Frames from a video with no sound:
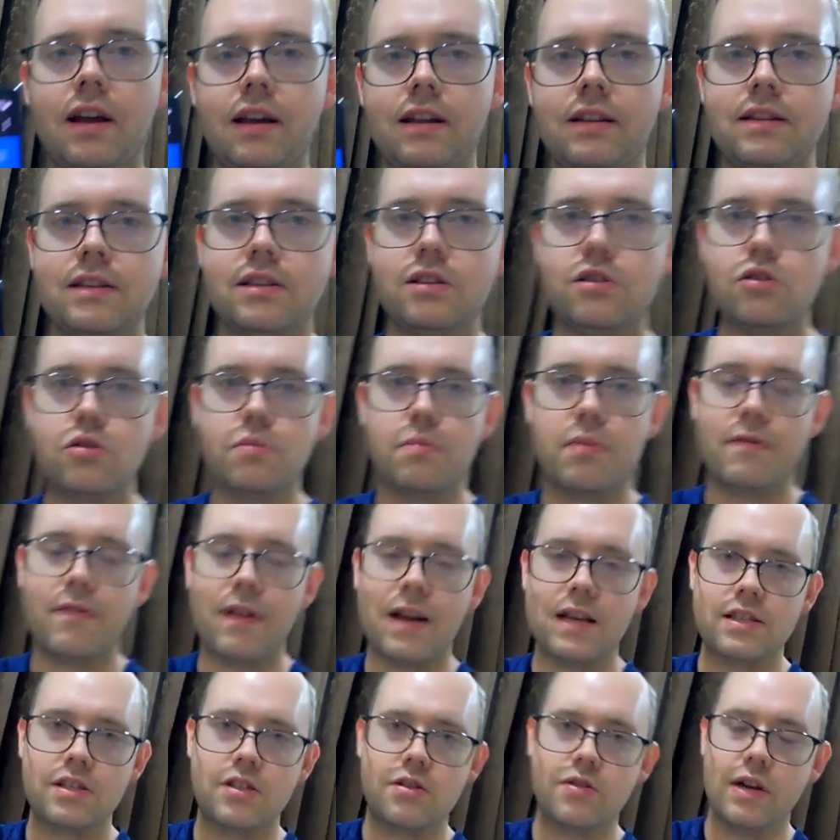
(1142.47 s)
like these super
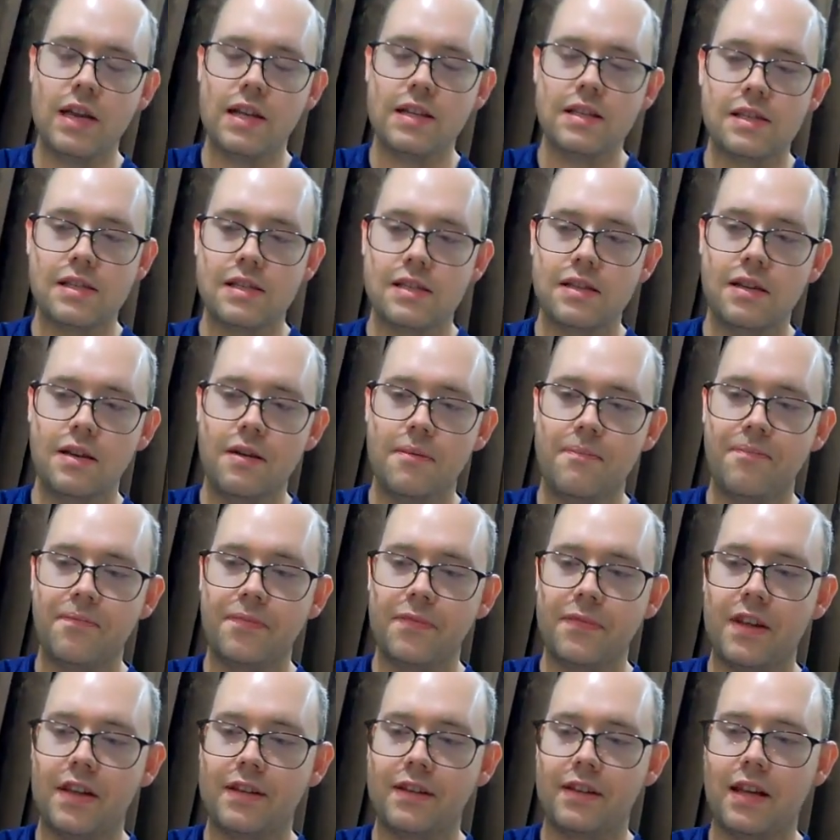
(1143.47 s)
fast trains
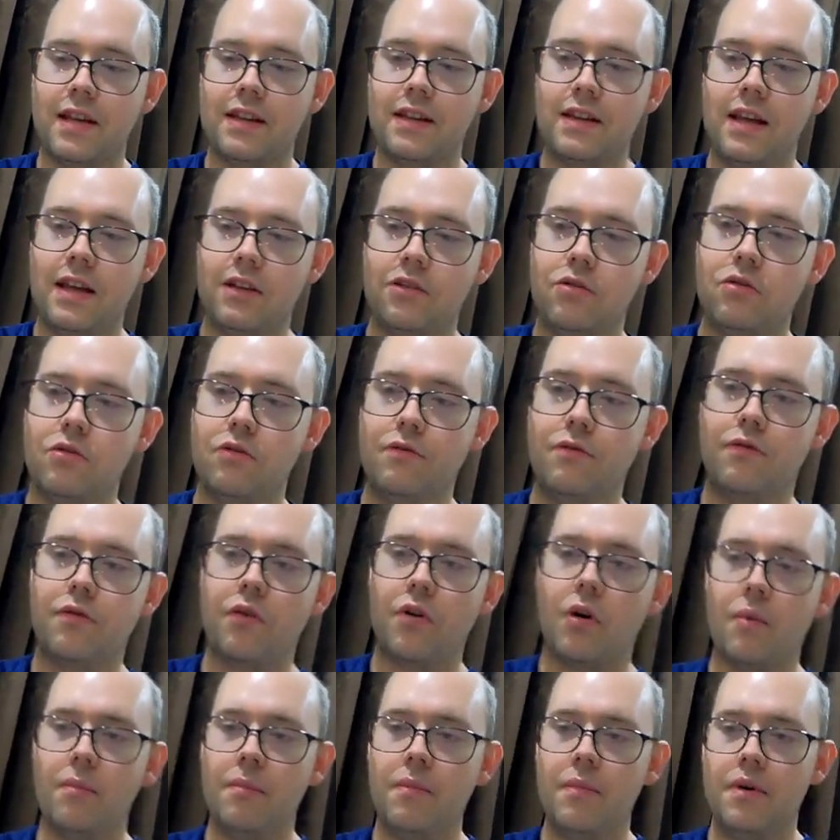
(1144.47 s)
that can get you
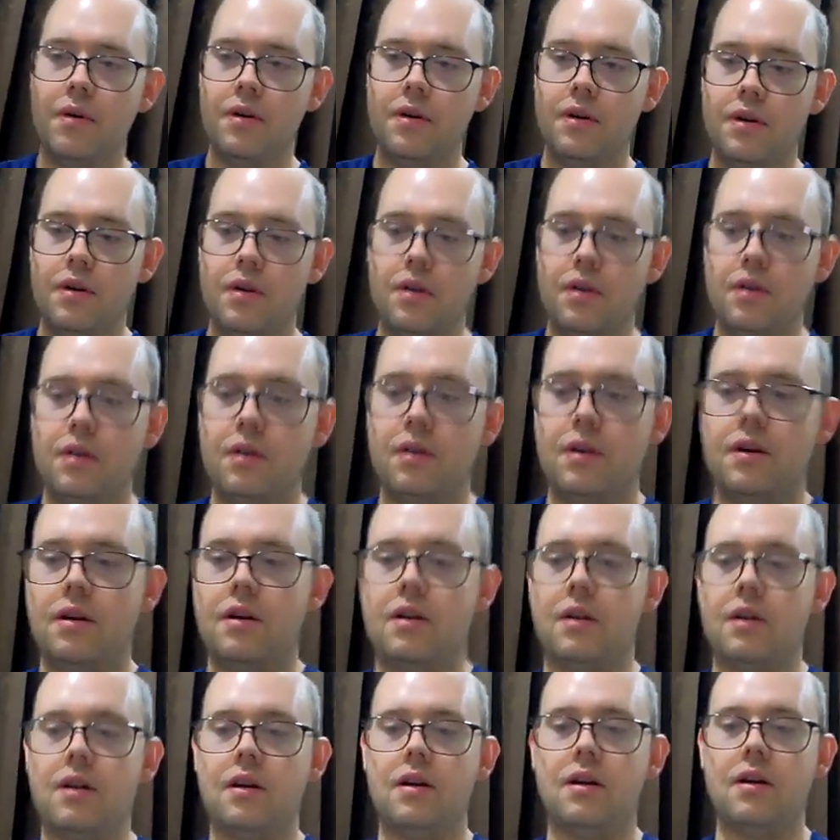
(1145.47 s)
from
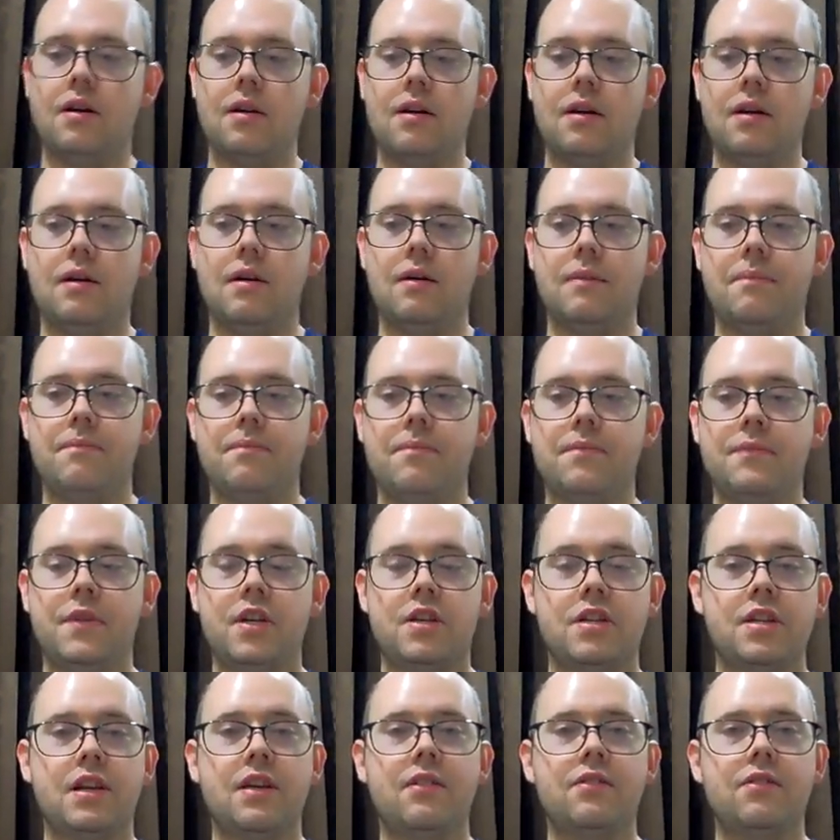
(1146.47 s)

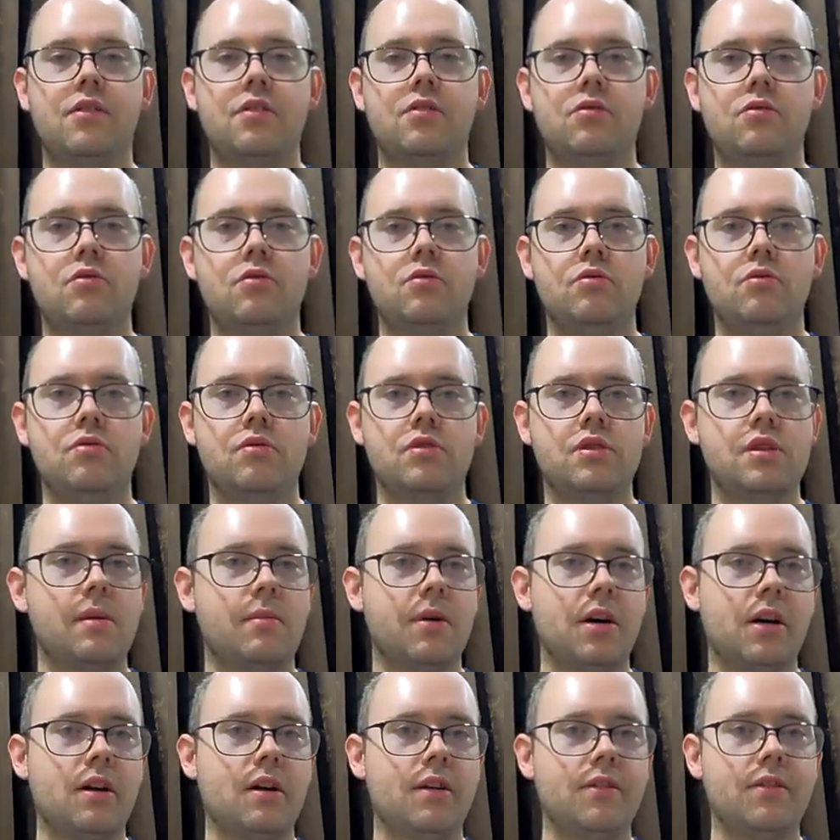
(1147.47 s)
Tashkent to
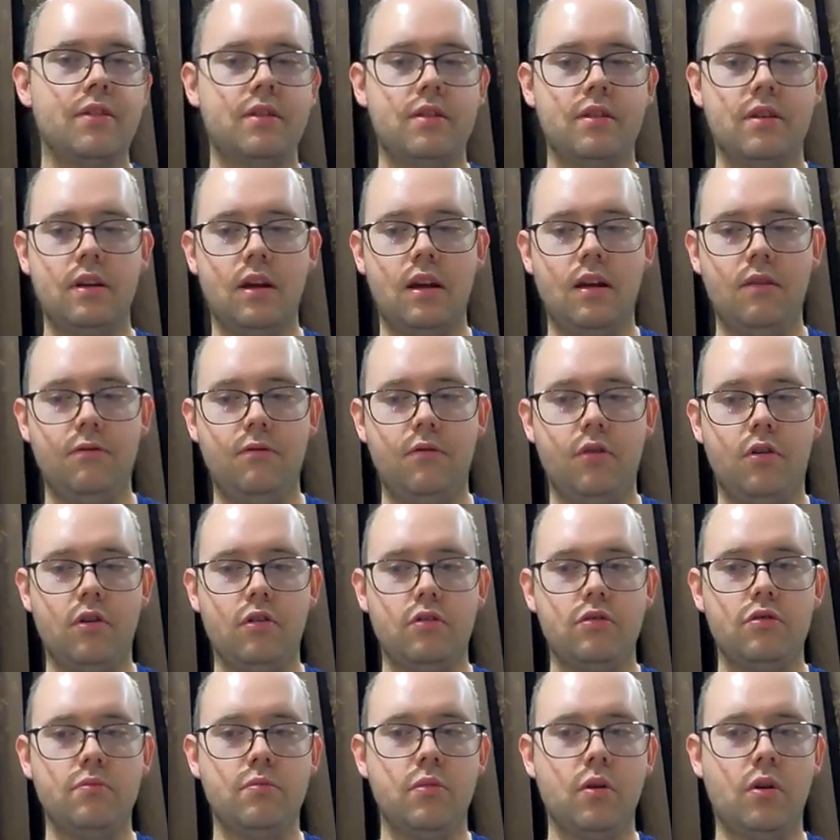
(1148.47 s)
Samarkand and
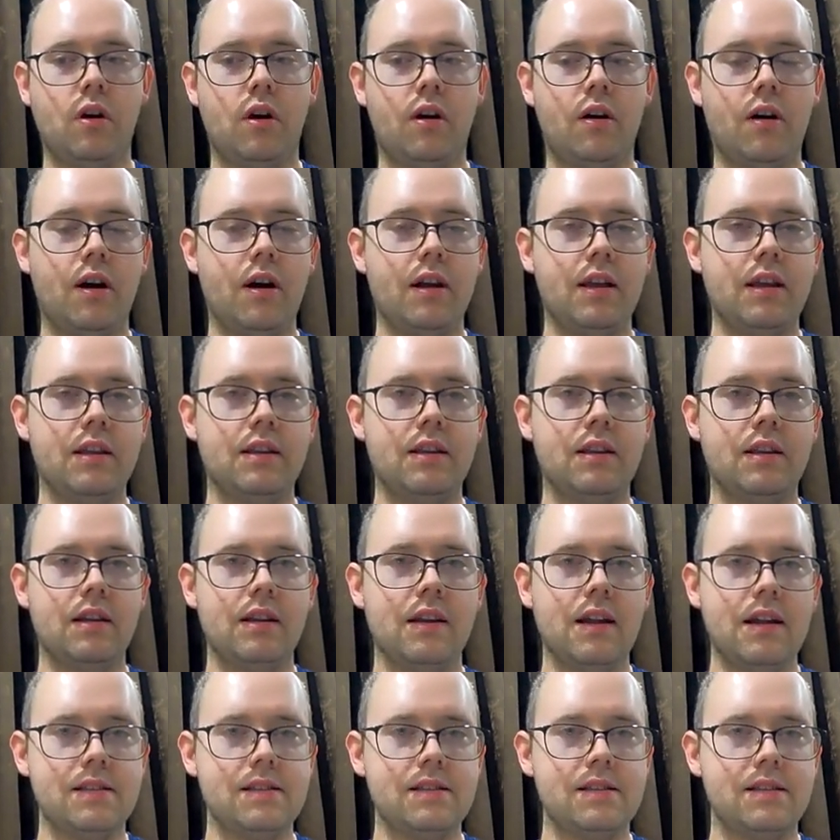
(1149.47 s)
further to Bukhara in
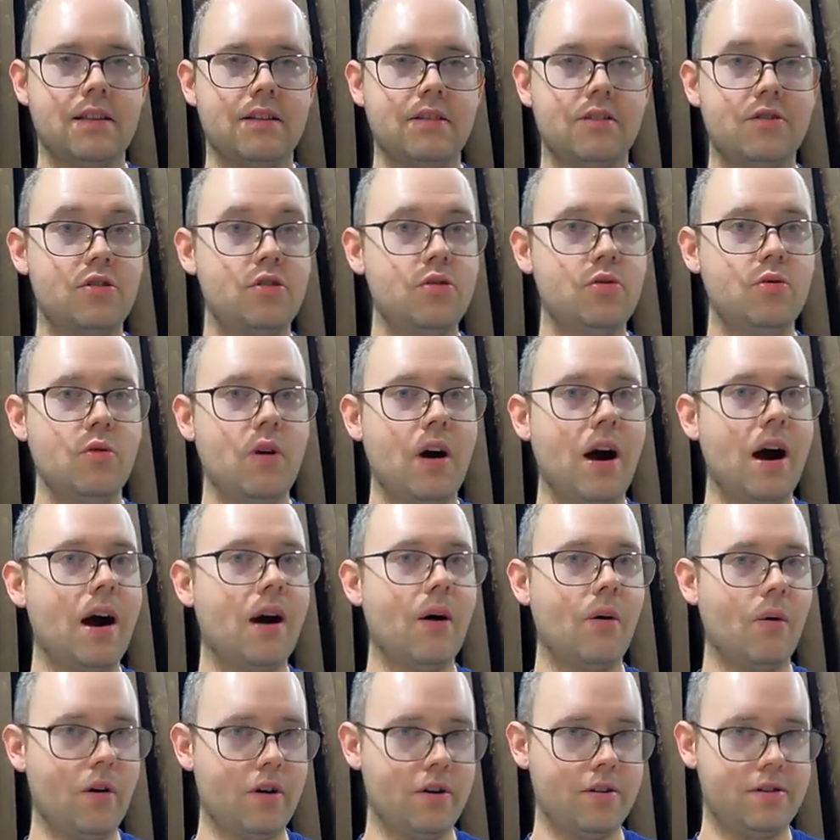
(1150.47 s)
less than 2
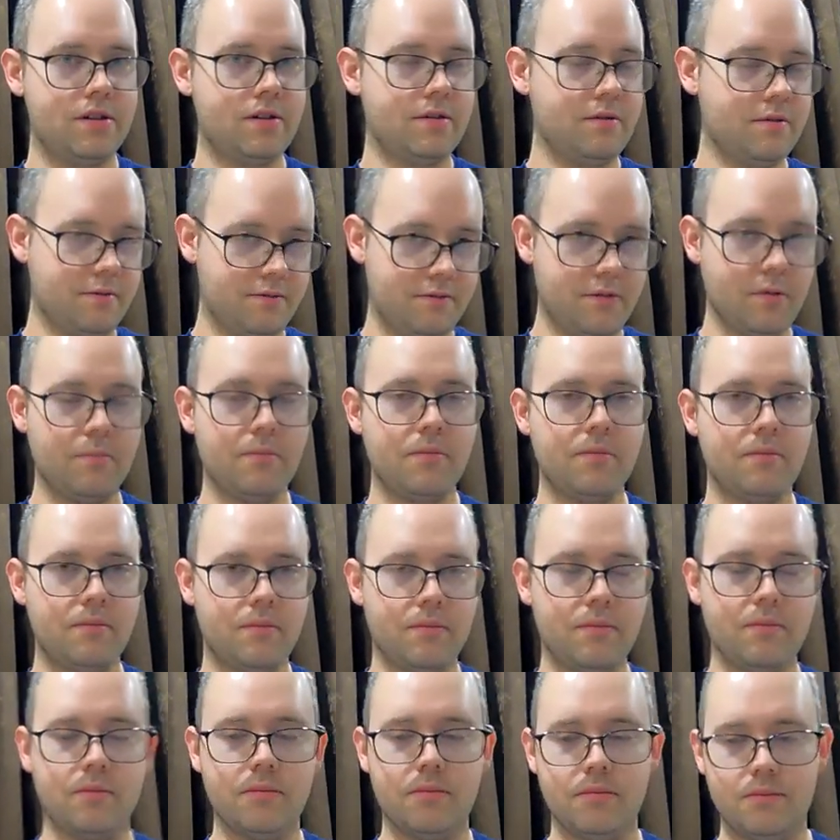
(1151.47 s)
hours, or
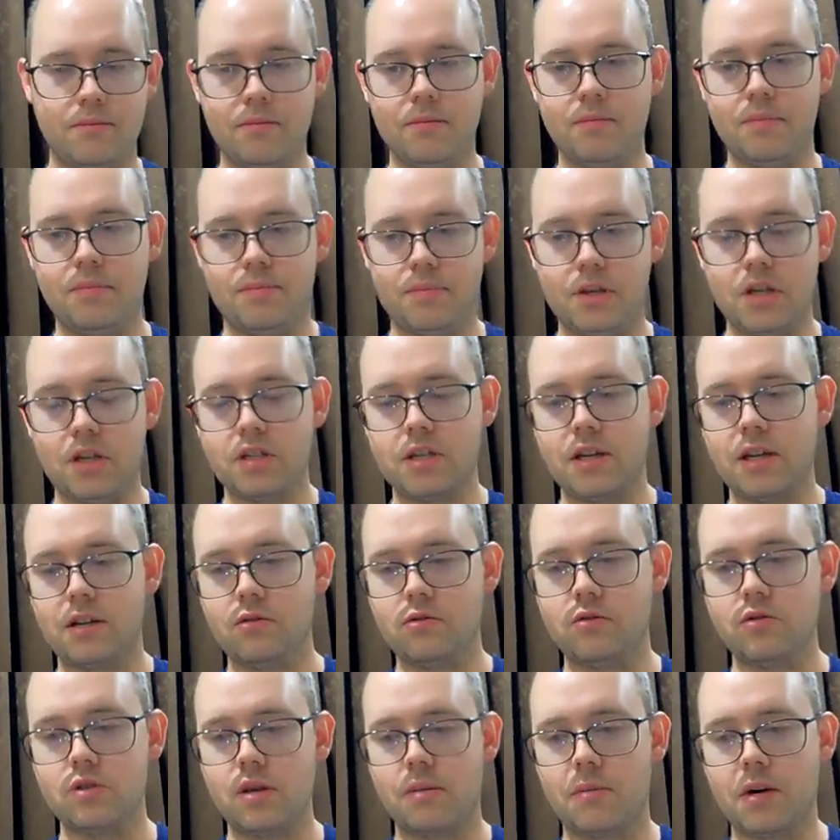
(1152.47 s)
from
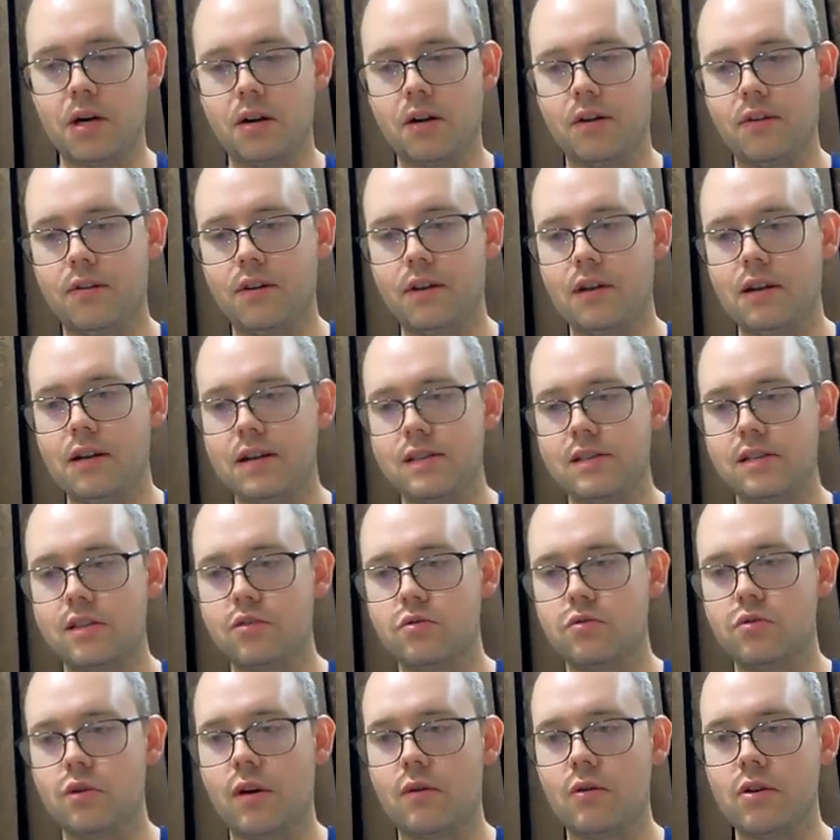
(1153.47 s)
Tashkent to Samarkand in less
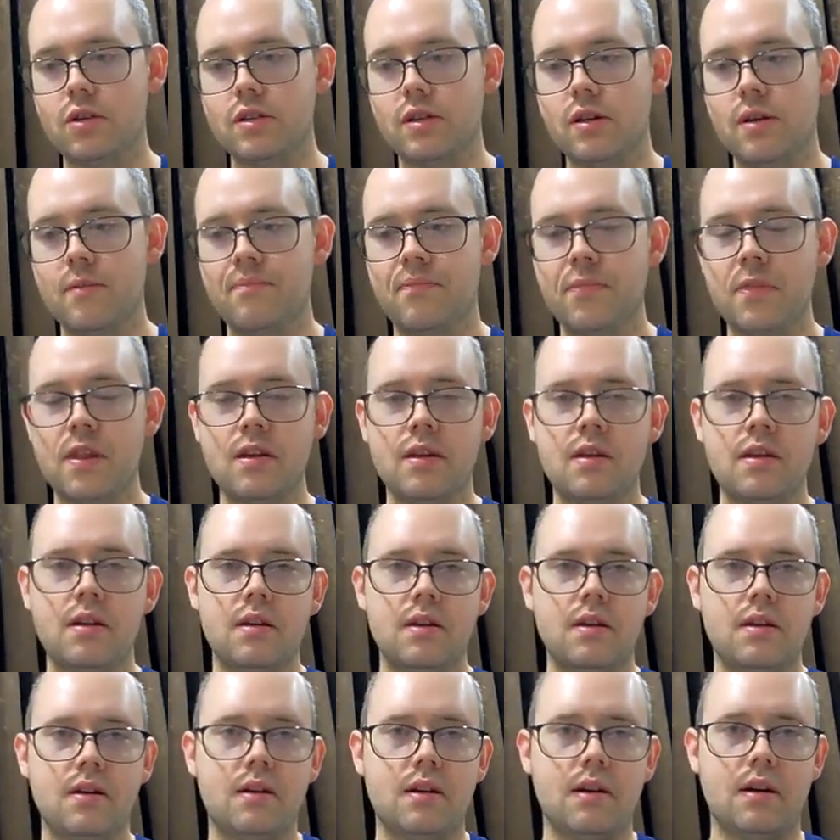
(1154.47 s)
than 2 hours.
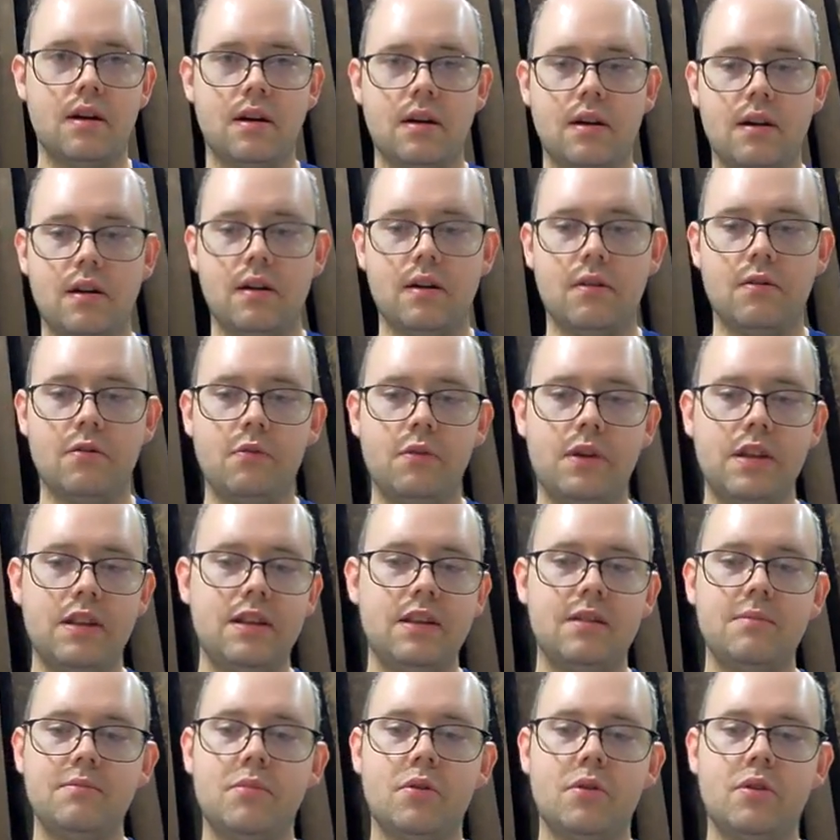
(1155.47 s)
We
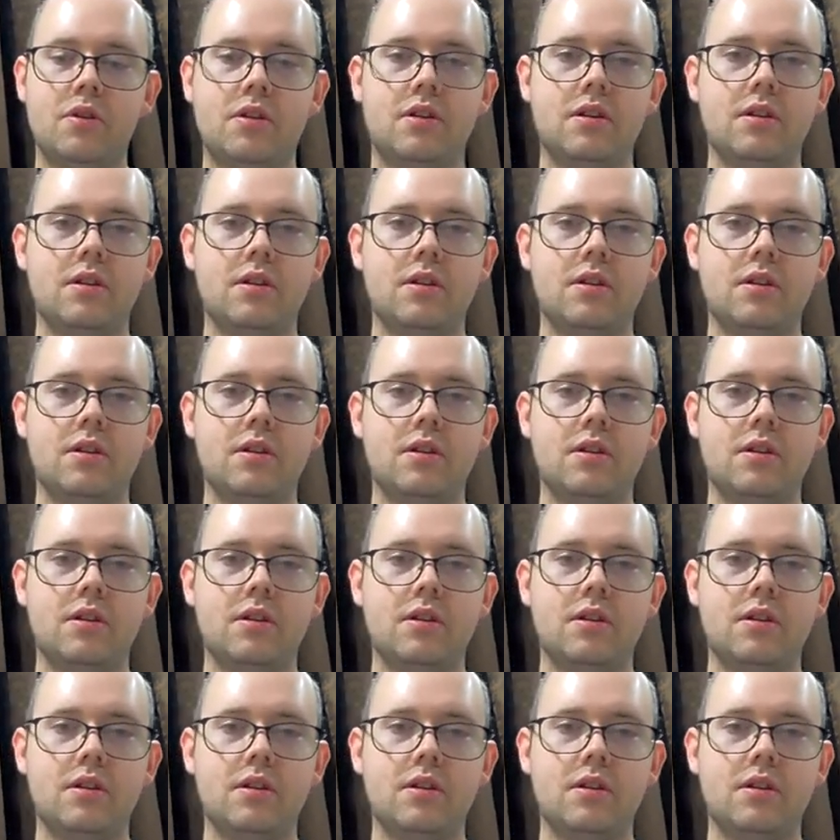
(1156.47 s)
didn't